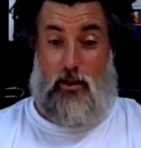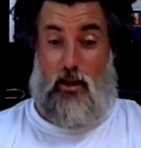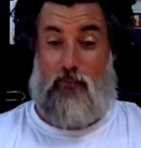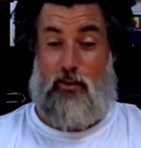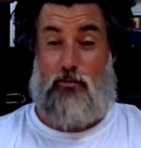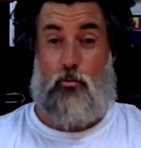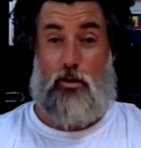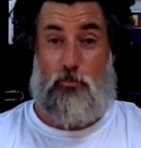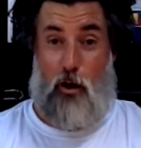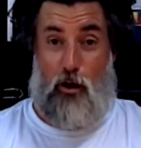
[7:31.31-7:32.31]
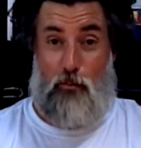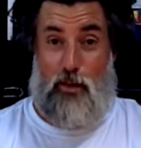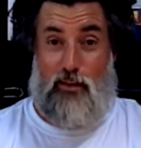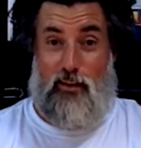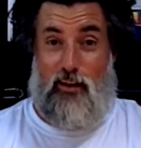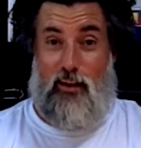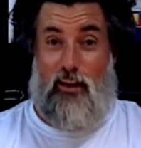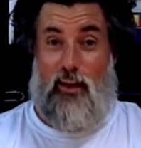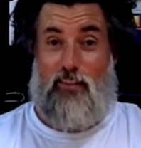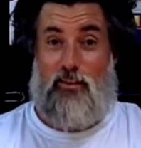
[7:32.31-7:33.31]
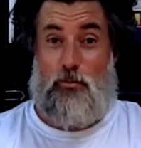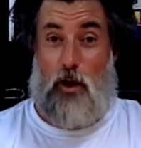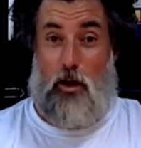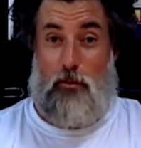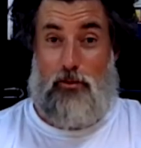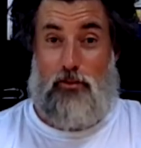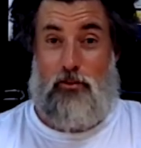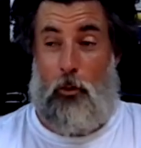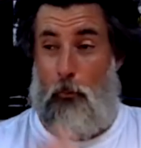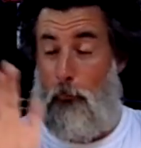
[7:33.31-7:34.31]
And then it's West Palm. And then it's Bahamas. So